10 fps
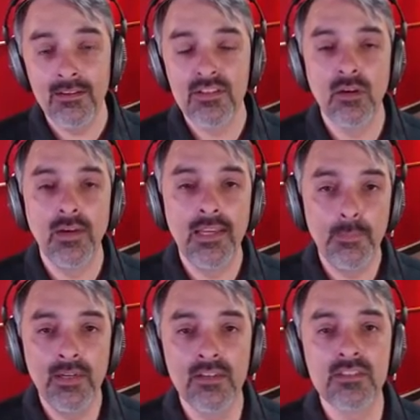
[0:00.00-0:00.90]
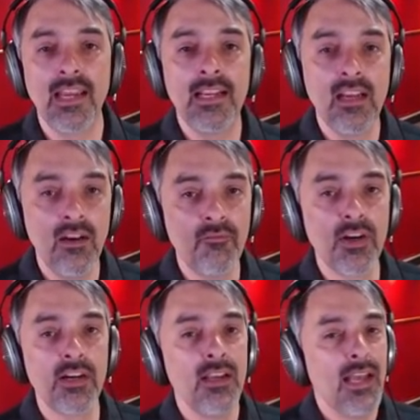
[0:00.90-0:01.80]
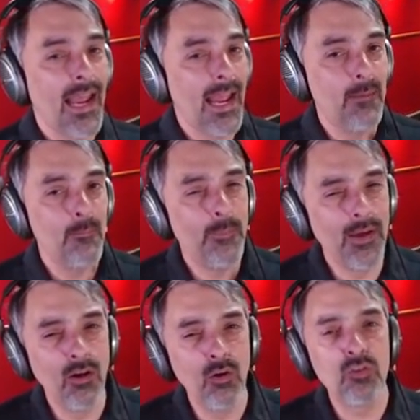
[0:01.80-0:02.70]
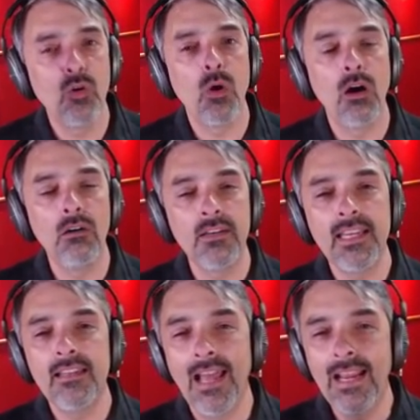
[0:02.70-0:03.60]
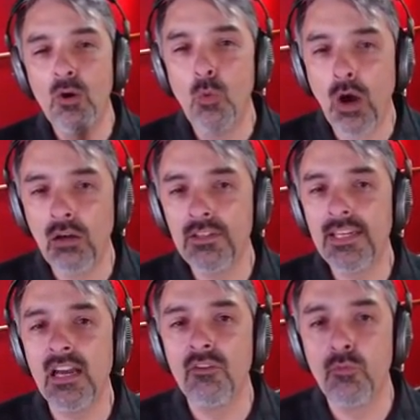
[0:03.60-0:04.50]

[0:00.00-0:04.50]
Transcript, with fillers: So it appears like comfort and build quality, like quality of